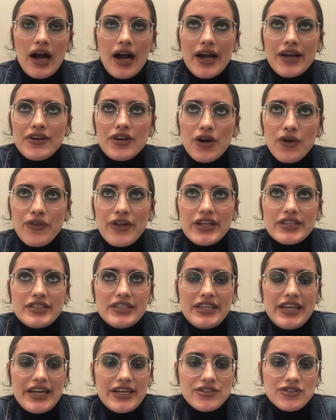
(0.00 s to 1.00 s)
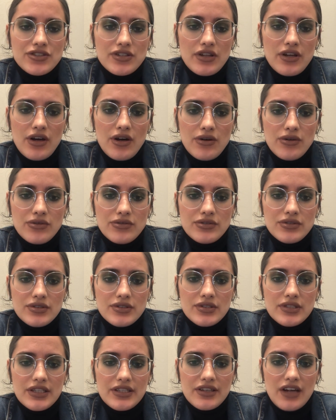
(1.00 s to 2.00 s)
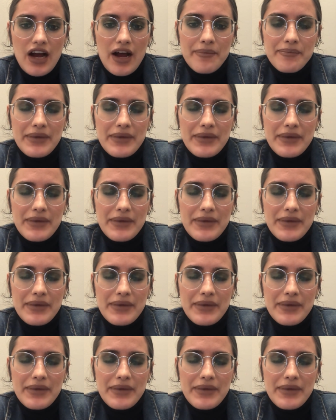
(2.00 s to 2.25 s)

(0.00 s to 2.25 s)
I know that D'Angelo did not